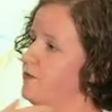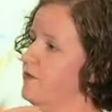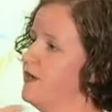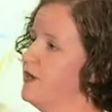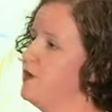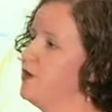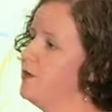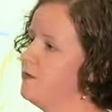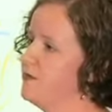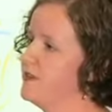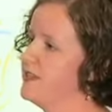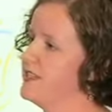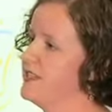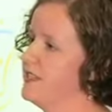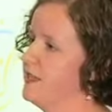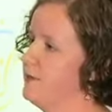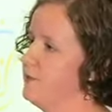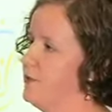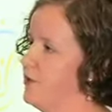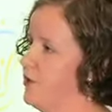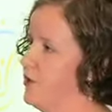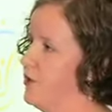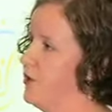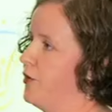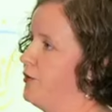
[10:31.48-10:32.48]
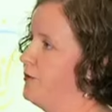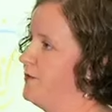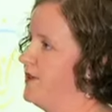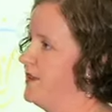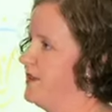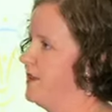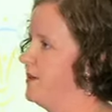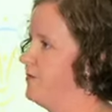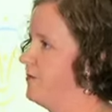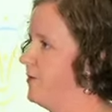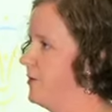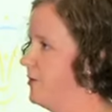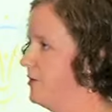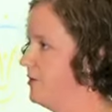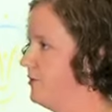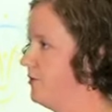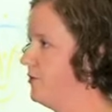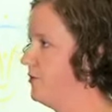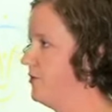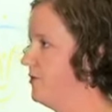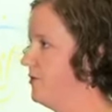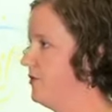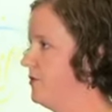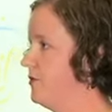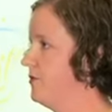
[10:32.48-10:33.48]
We obviously want to know what their road
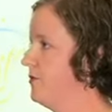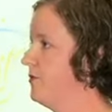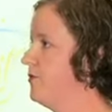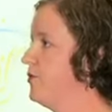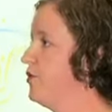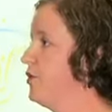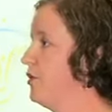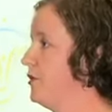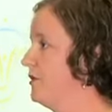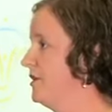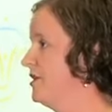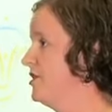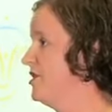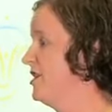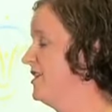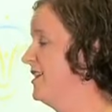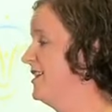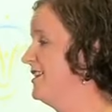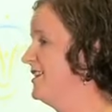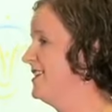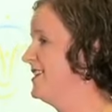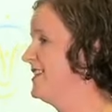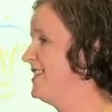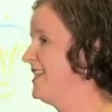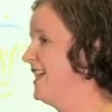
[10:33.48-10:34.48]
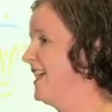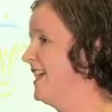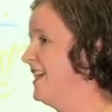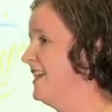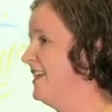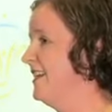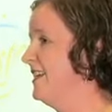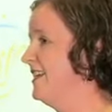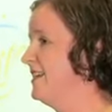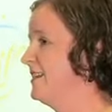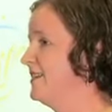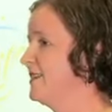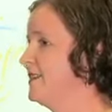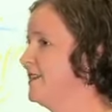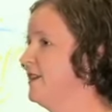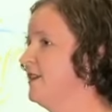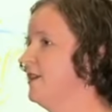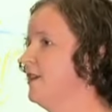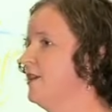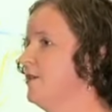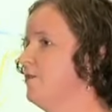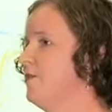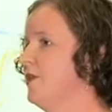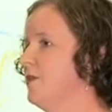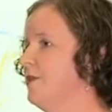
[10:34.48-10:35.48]
law knowledge and understanding is,
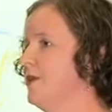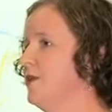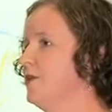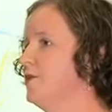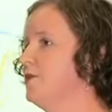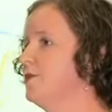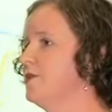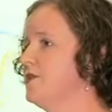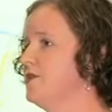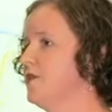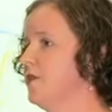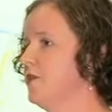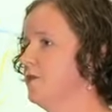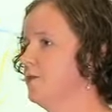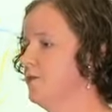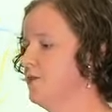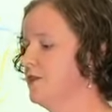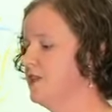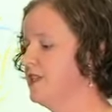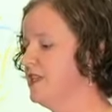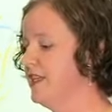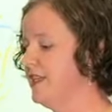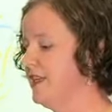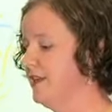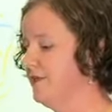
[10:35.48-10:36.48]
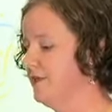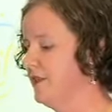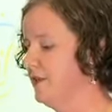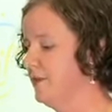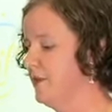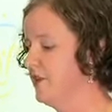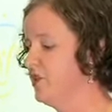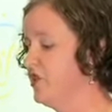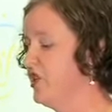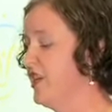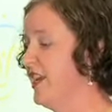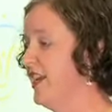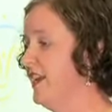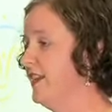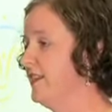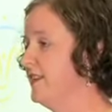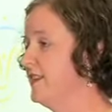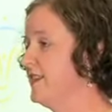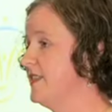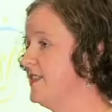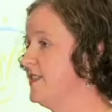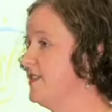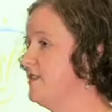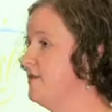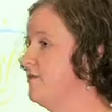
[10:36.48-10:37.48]
but we also want to give them a
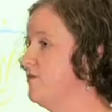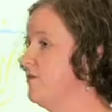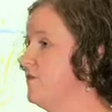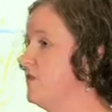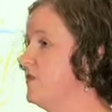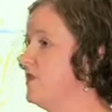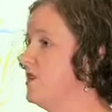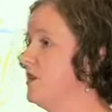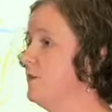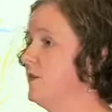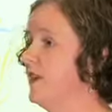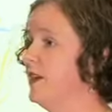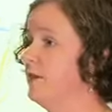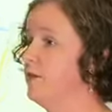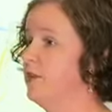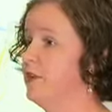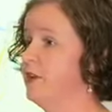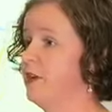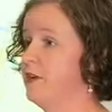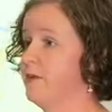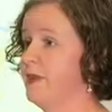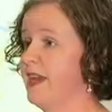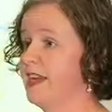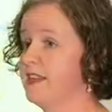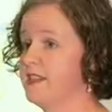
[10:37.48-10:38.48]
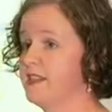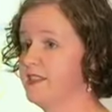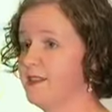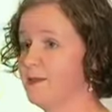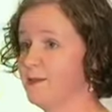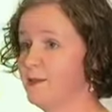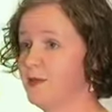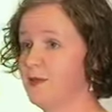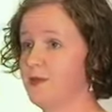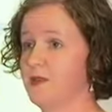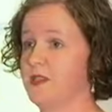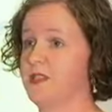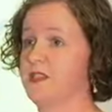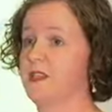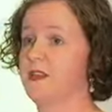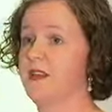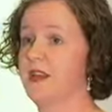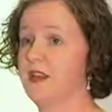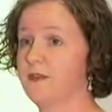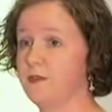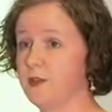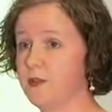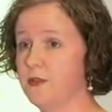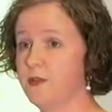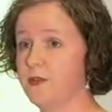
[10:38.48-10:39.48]
chance to be able to go back to the books and
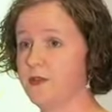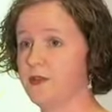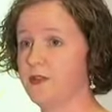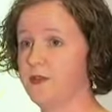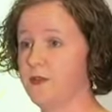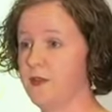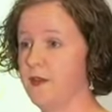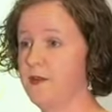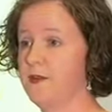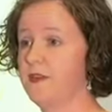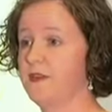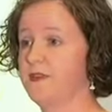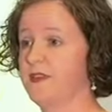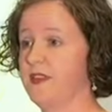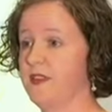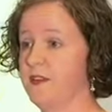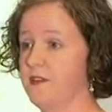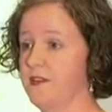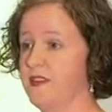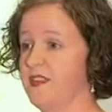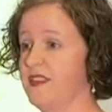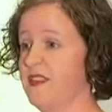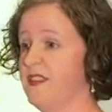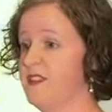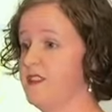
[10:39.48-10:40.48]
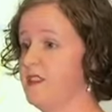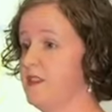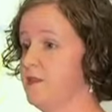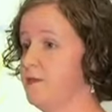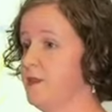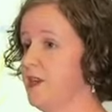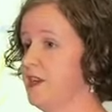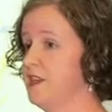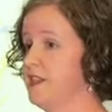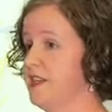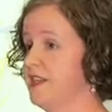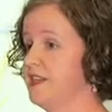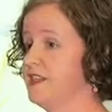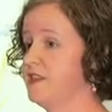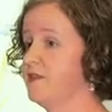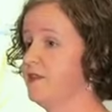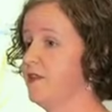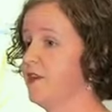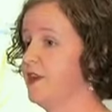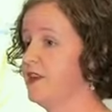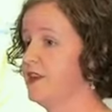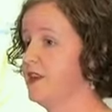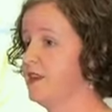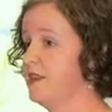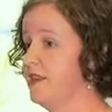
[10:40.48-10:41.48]
have a look through if there are things that we
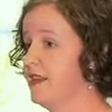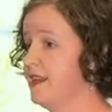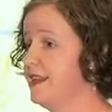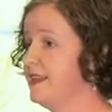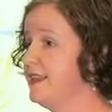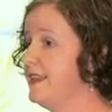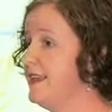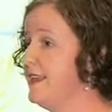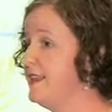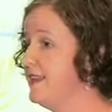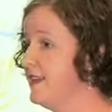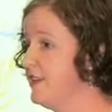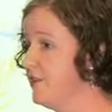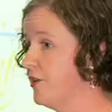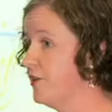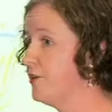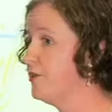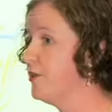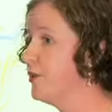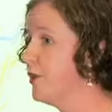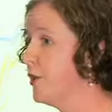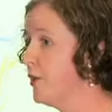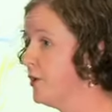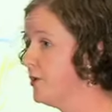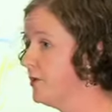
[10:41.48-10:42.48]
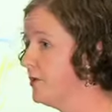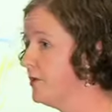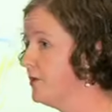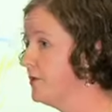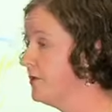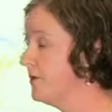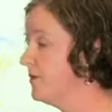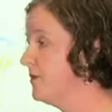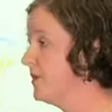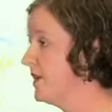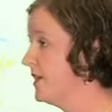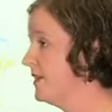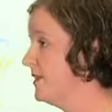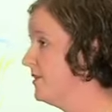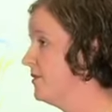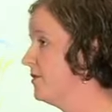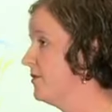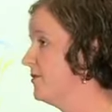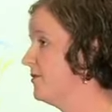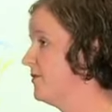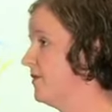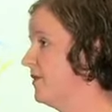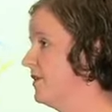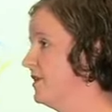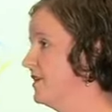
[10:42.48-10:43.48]
identify that they clearly don't know in the
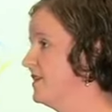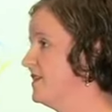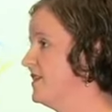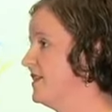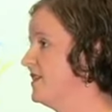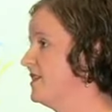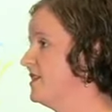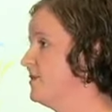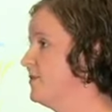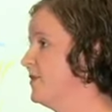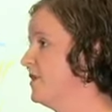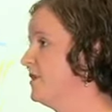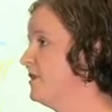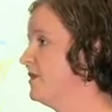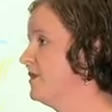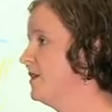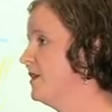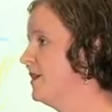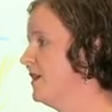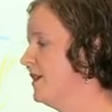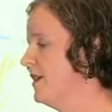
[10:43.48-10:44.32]
off-road assessment.